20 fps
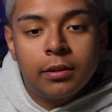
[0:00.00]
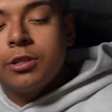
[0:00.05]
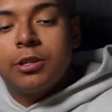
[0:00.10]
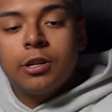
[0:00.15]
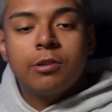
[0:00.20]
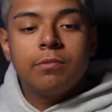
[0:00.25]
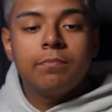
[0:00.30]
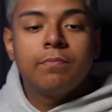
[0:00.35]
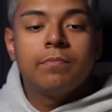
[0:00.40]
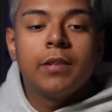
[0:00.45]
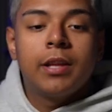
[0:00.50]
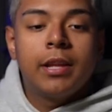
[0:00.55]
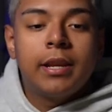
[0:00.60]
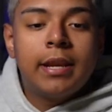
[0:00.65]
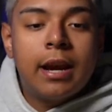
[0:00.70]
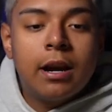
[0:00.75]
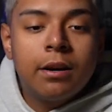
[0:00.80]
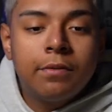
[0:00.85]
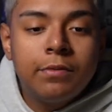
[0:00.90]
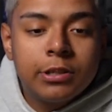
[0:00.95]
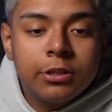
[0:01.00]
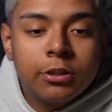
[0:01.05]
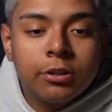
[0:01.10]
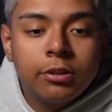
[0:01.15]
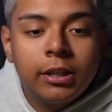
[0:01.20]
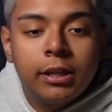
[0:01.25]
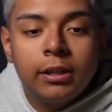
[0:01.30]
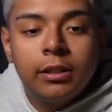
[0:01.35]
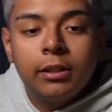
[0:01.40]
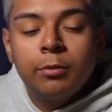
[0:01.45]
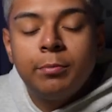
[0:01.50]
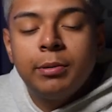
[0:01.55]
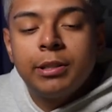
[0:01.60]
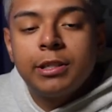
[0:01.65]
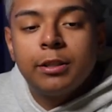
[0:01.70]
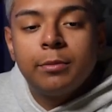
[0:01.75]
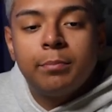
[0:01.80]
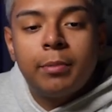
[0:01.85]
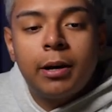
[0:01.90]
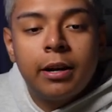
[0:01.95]
So now if we scroll down a little bit
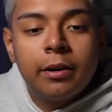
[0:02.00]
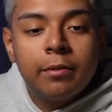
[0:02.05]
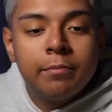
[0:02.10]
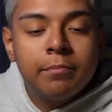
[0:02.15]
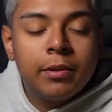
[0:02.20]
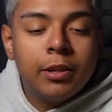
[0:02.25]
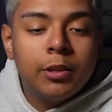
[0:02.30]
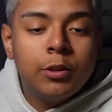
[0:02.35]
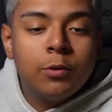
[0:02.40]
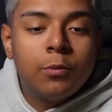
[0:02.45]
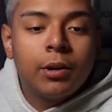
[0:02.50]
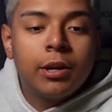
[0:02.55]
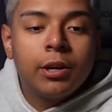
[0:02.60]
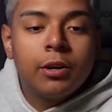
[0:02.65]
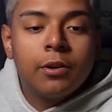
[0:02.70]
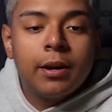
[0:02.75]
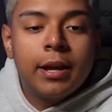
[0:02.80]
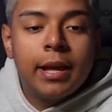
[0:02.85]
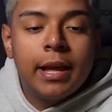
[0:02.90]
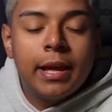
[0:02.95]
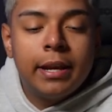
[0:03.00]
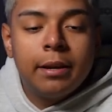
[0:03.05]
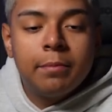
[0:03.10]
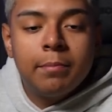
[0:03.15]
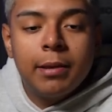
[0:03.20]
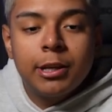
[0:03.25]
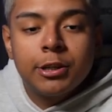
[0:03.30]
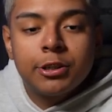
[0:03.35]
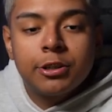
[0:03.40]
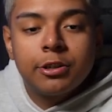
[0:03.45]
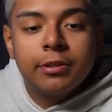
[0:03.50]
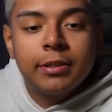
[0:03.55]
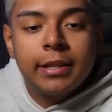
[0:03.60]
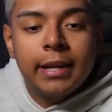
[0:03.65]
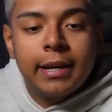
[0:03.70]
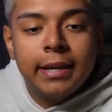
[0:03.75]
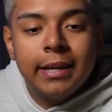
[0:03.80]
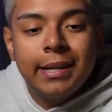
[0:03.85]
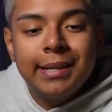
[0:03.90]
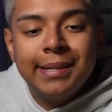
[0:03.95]
to the bottom, you want to go ahead and make sure
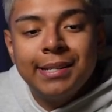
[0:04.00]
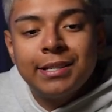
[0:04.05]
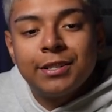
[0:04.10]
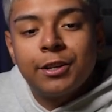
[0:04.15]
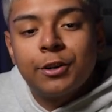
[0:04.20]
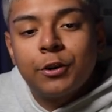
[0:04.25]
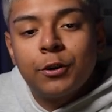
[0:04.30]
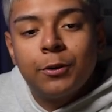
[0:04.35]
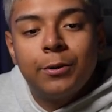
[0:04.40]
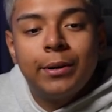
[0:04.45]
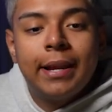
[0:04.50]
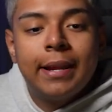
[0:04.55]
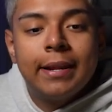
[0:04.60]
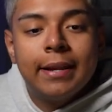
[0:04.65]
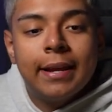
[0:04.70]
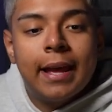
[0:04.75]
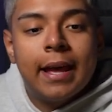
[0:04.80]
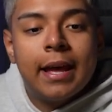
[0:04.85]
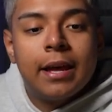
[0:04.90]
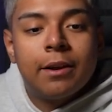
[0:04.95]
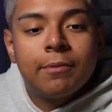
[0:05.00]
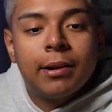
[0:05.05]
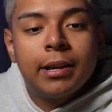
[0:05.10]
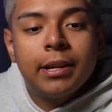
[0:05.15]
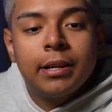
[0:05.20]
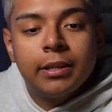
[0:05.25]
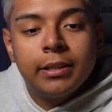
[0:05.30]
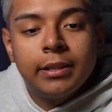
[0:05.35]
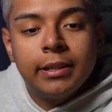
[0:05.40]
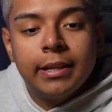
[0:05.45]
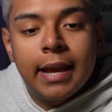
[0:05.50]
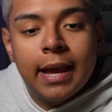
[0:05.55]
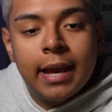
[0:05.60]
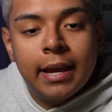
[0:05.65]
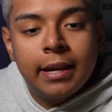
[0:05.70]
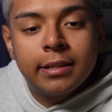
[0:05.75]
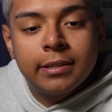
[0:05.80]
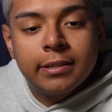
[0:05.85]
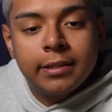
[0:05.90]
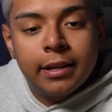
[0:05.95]
that it is on create ad, right? And the
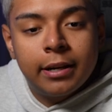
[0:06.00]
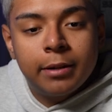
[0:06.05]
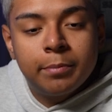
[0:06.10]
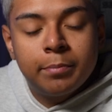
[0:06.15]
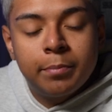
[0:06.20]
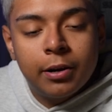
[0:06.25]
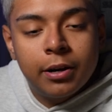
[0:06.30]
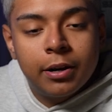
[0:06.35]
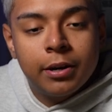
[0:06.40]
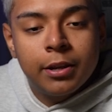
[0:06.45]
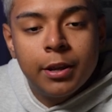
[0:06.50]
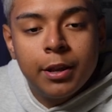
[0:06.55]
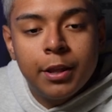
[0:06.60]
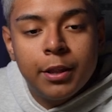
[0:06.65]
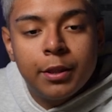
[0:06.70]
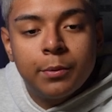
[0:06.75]
ad setup part.